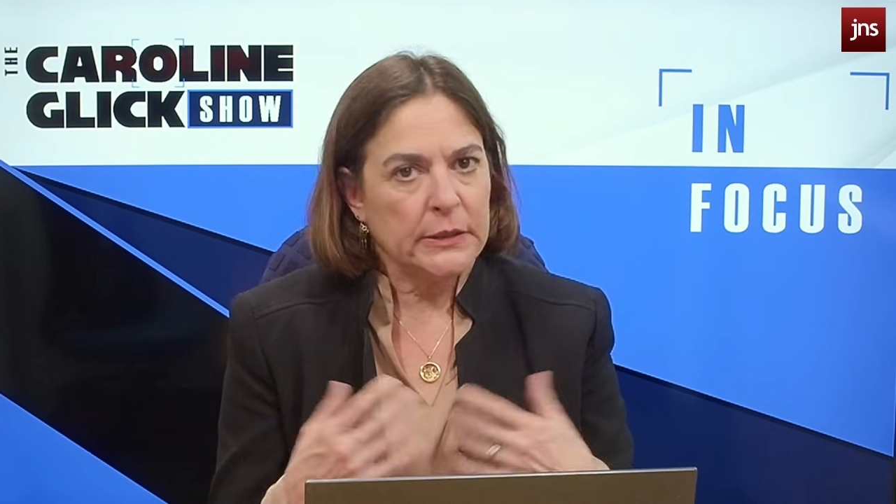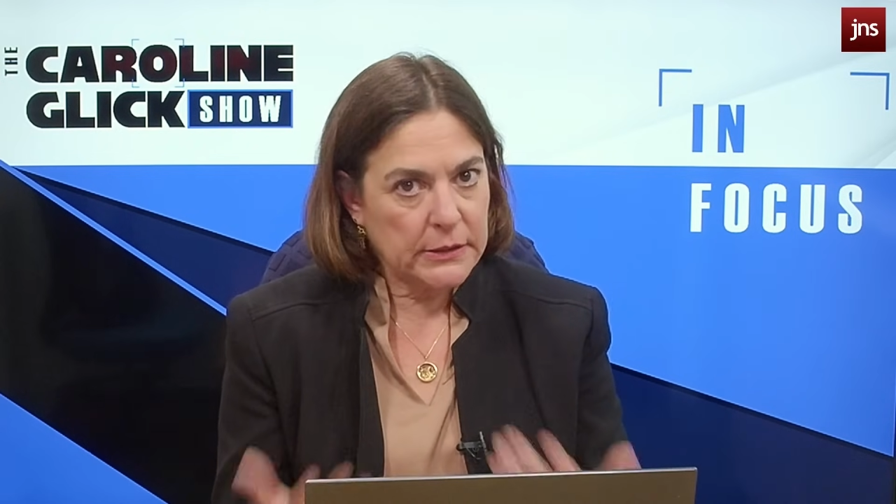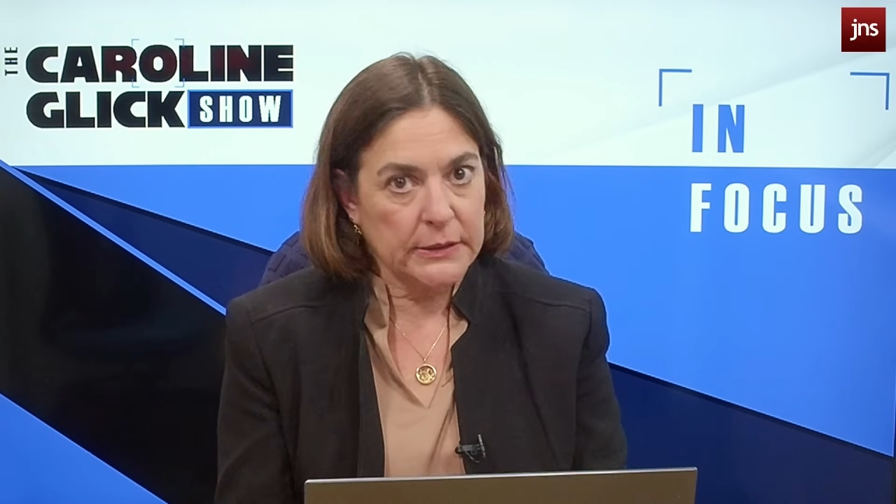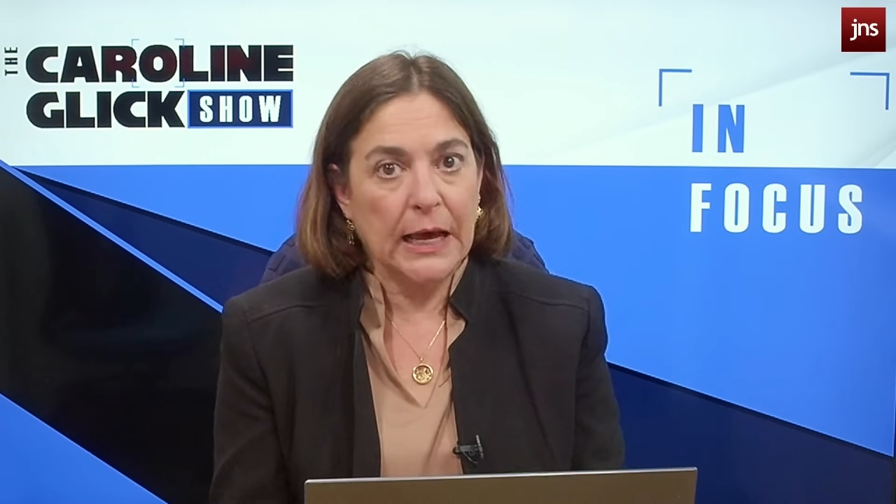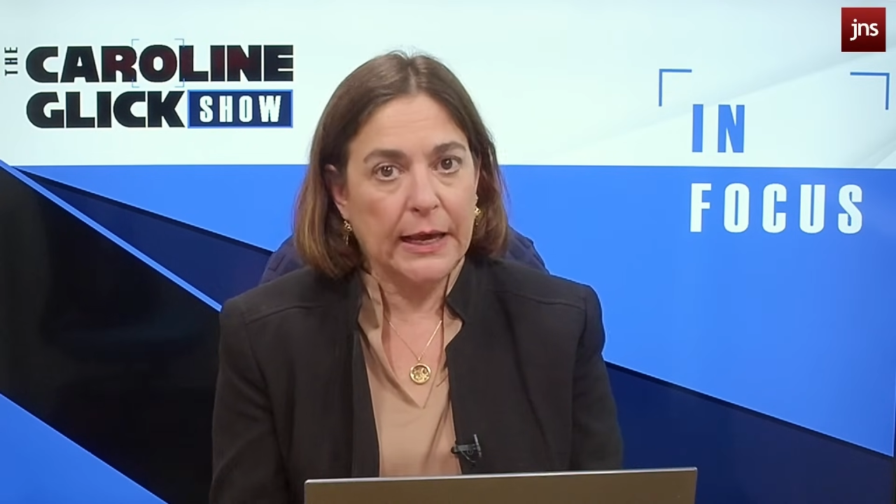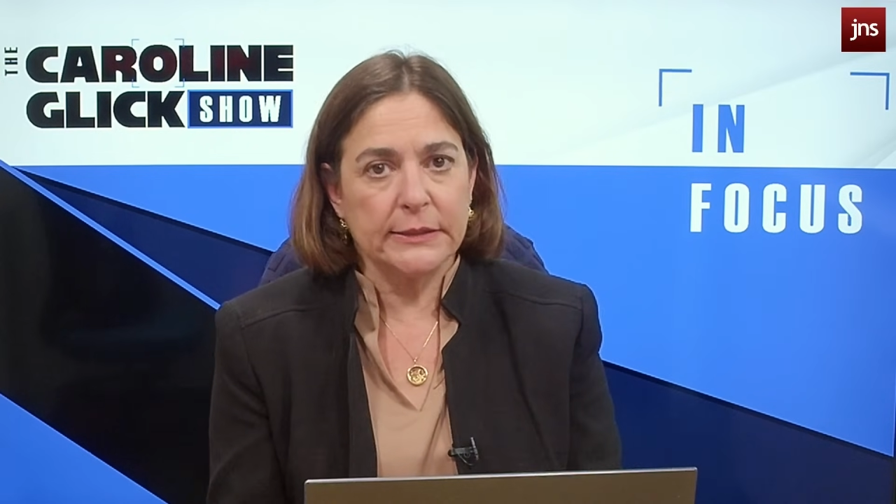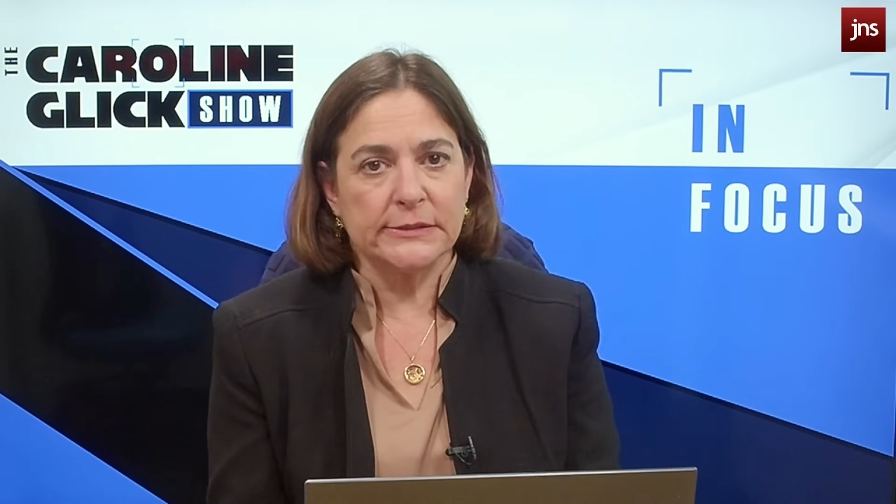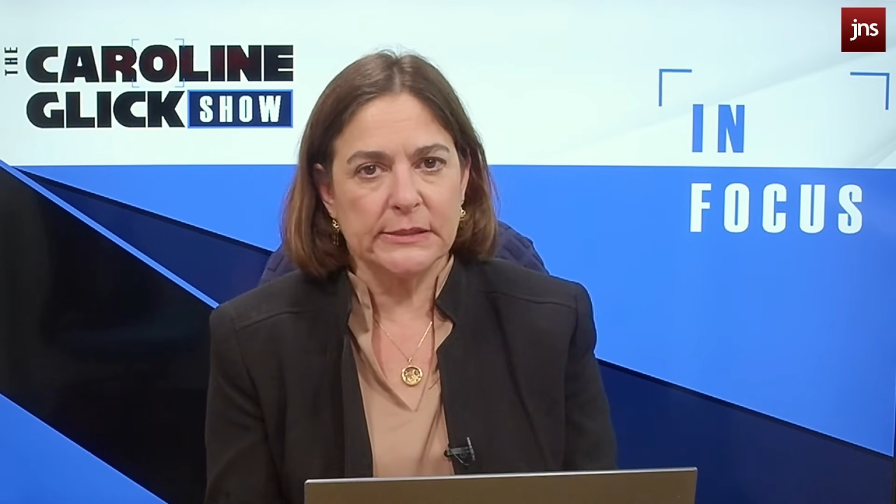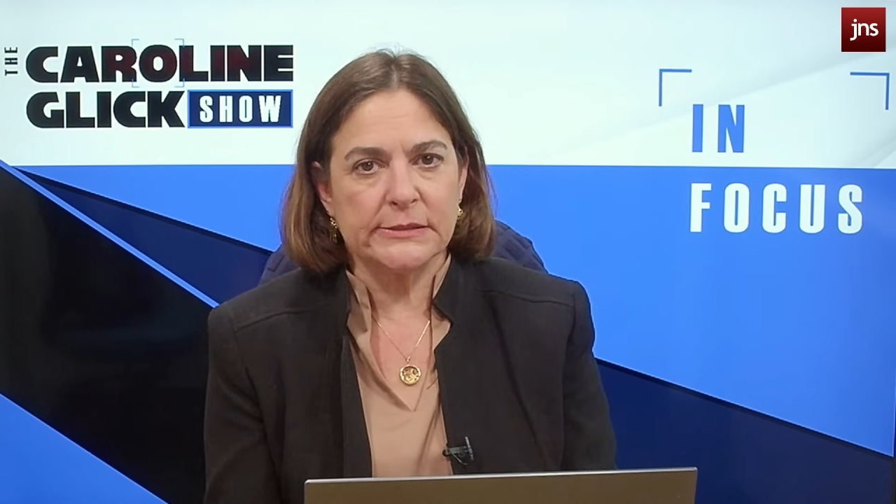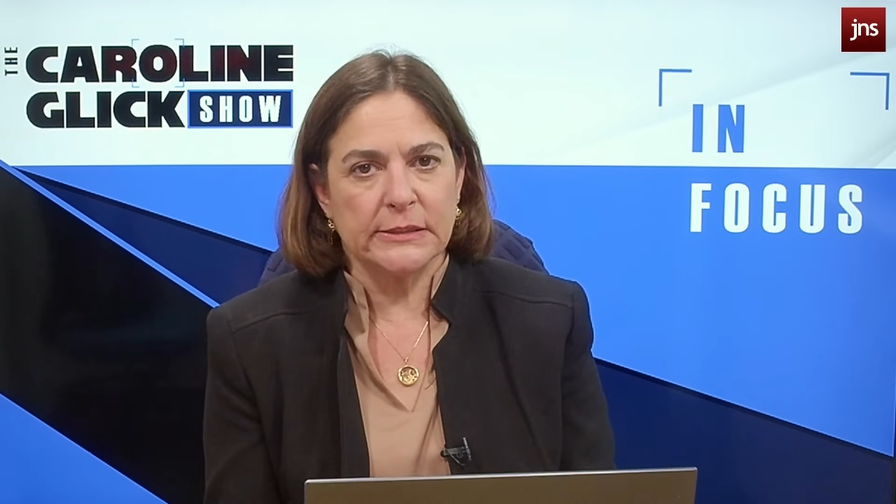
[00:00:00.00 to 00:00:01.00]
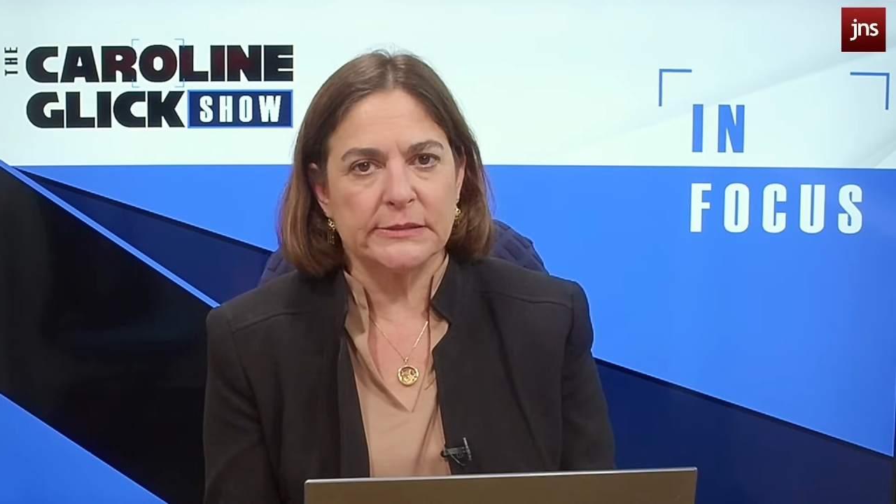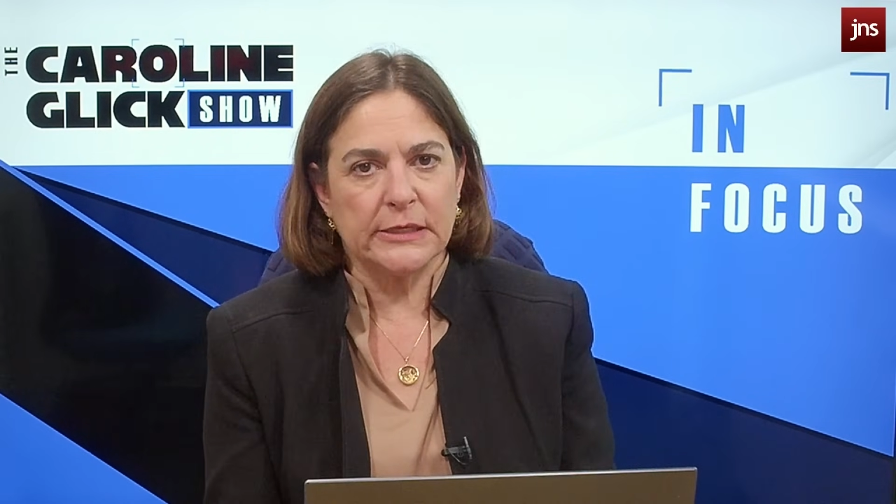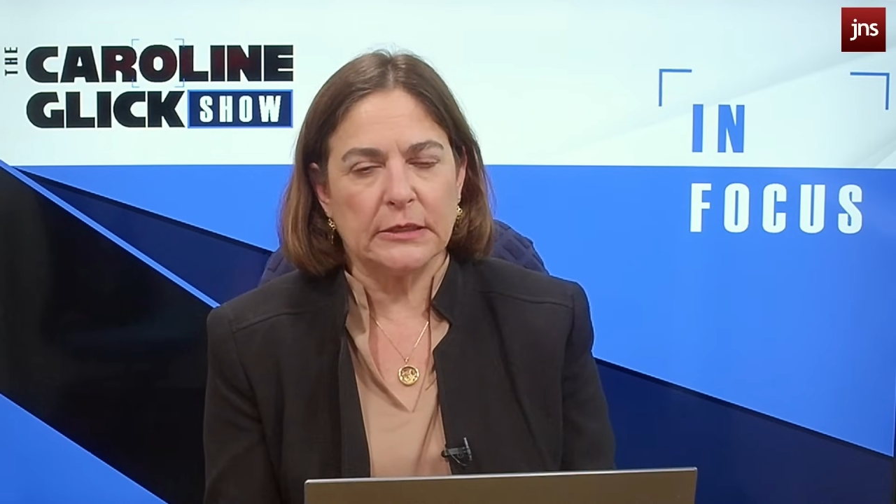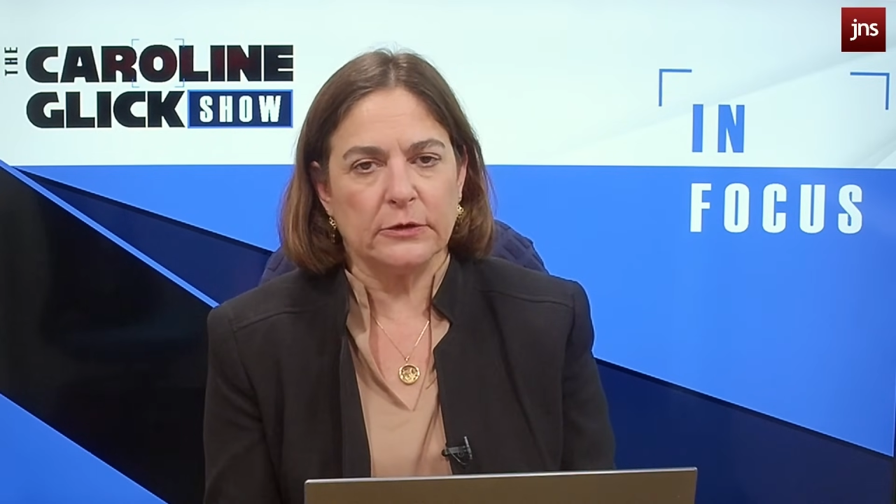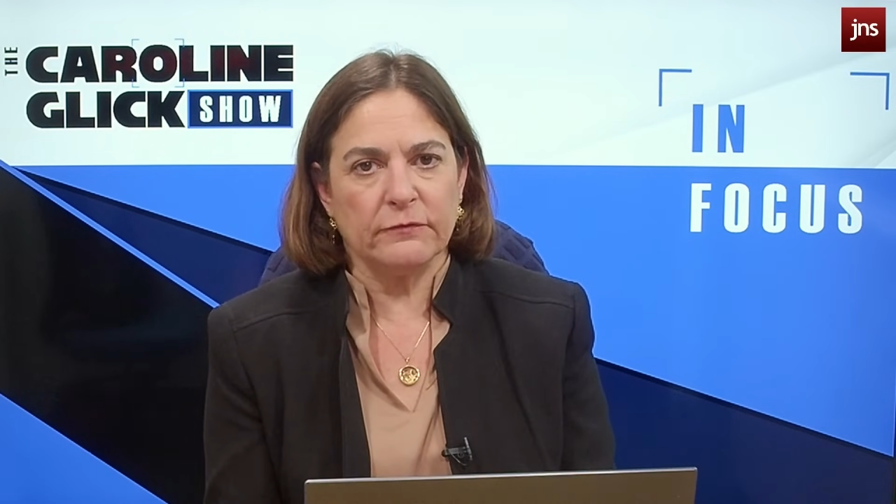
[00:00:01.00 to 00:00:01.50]
The non-existent
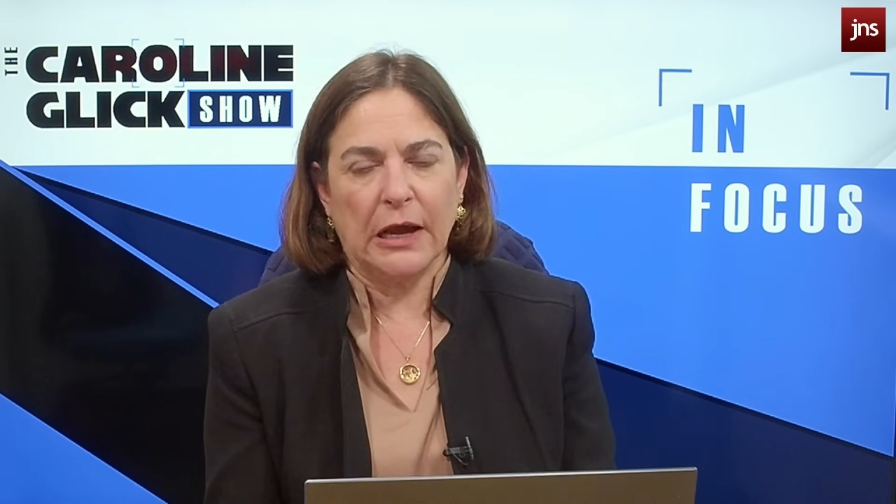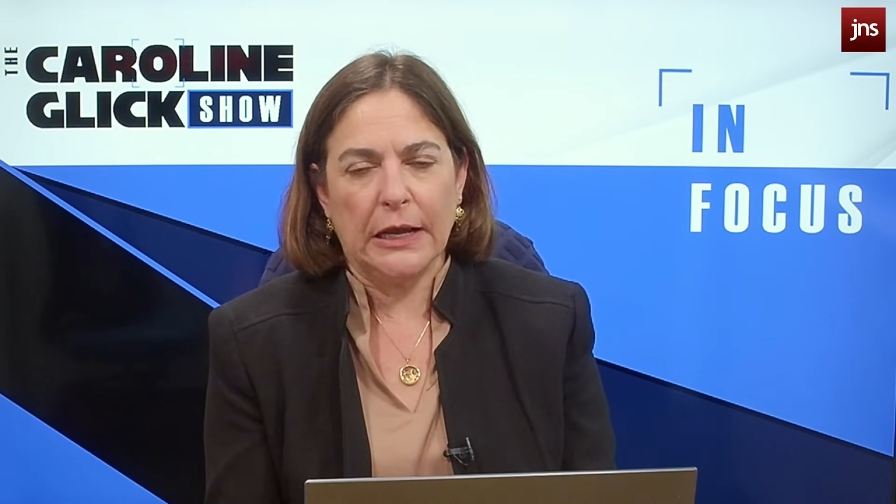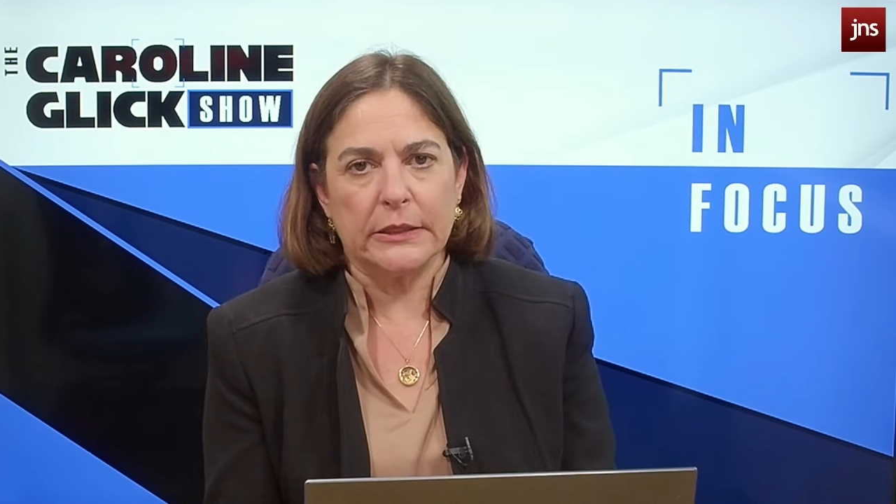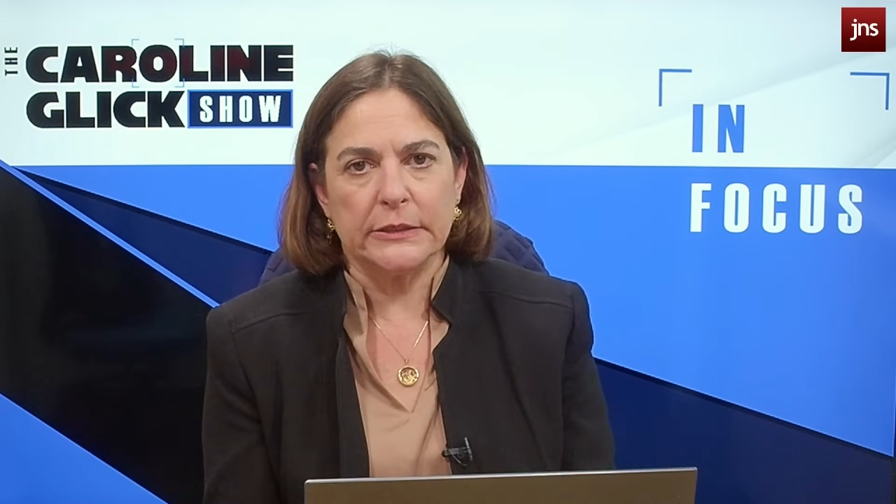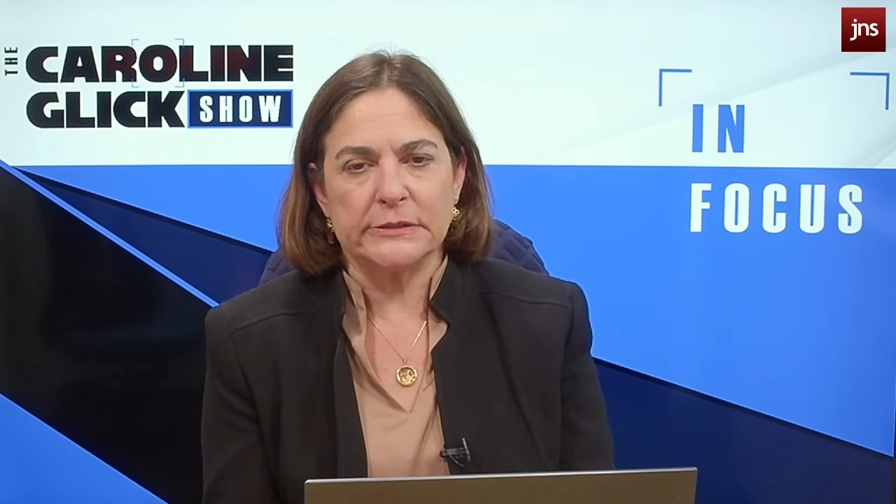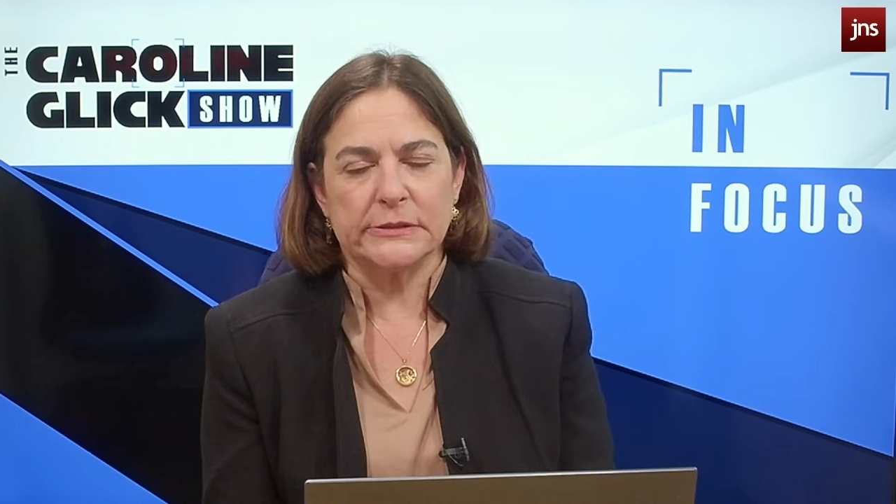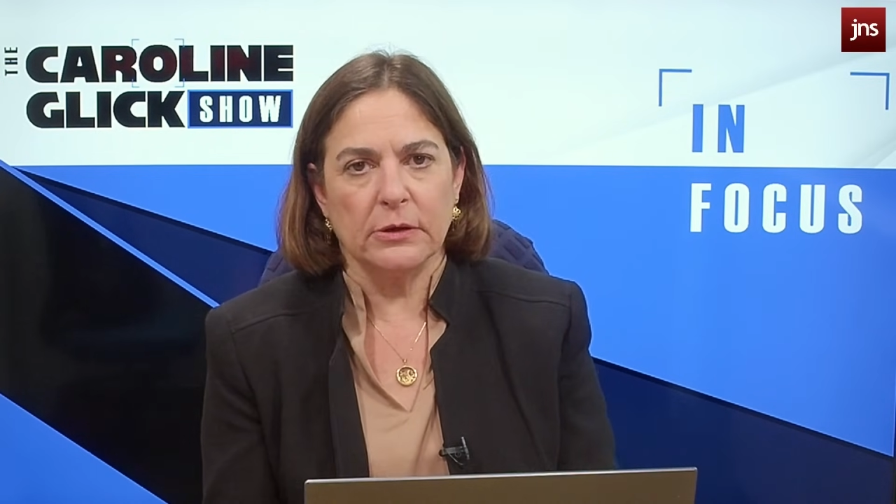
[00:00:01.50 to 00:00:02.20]
settler violence,